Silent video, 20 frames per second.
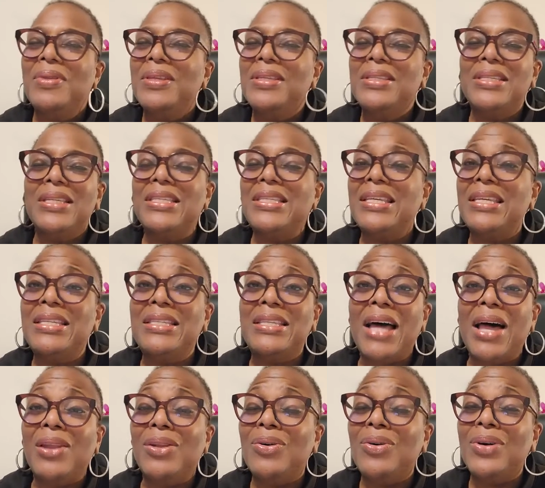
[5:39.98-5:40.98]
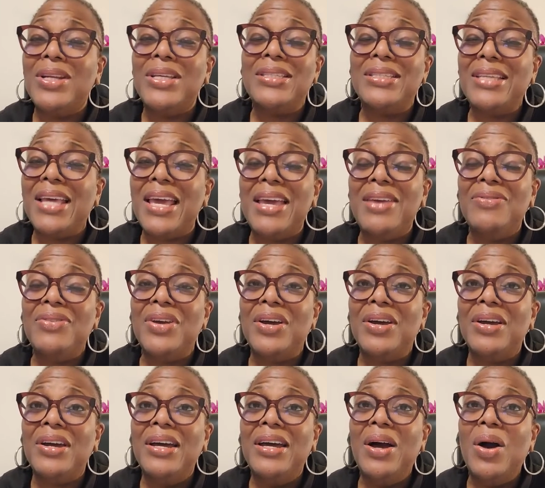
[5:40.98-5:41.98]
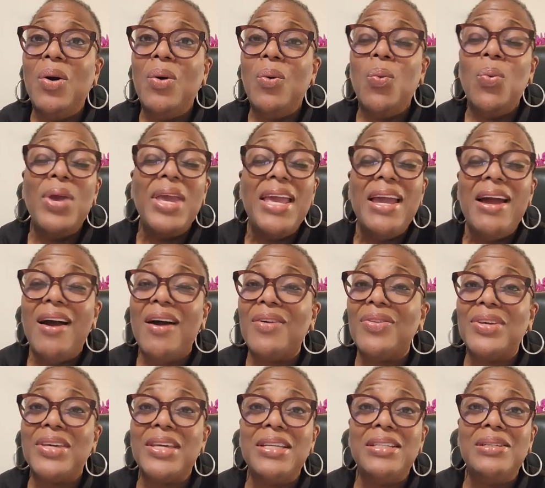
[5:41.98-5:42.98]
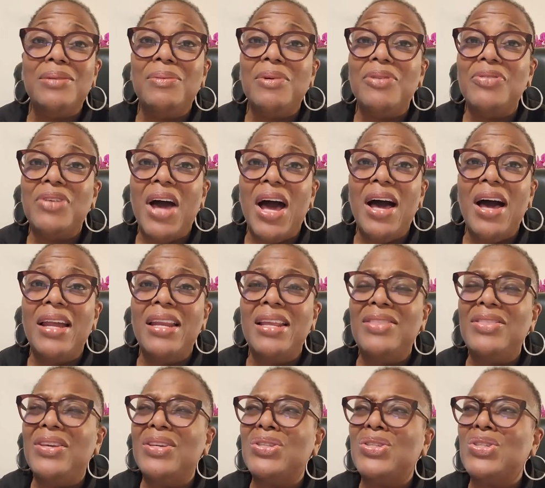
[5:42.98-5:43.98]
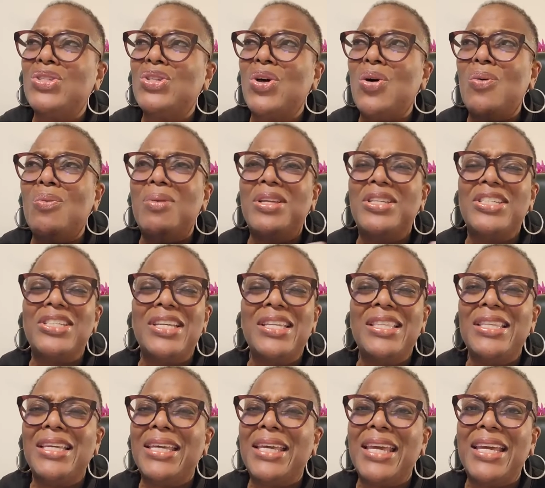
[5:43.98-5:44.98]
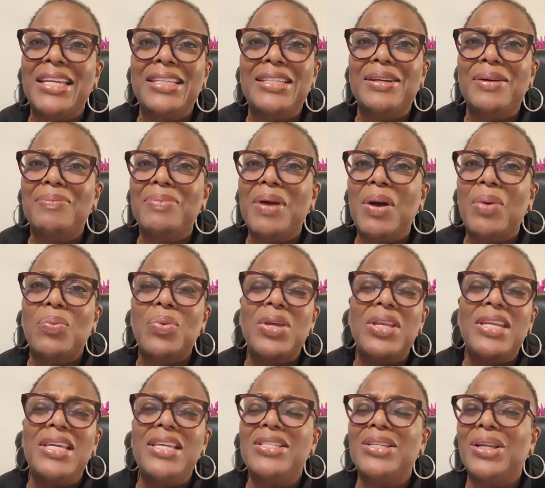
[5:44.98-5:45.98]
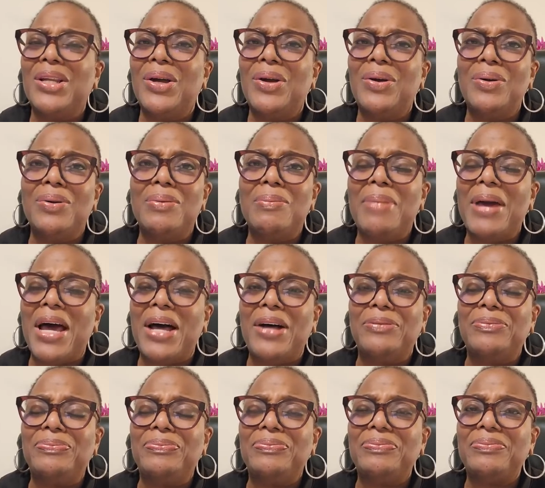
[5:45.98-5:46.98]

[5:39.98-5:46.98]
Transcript: Since he's our Lord and Savior, we are the kingdom of God, and there's so much in the kingdom that we need to learn about.